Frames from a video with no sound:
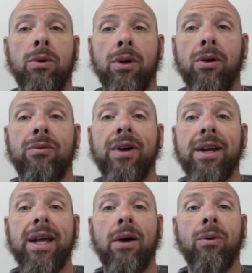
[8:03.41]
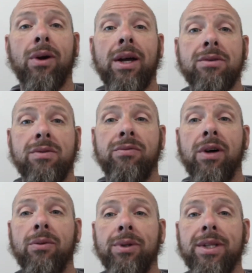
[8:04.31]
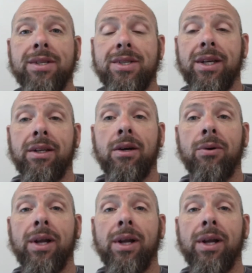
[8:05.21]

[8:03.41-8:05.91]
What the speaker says: We're going to find out. We're going to have some fun with this thing, though,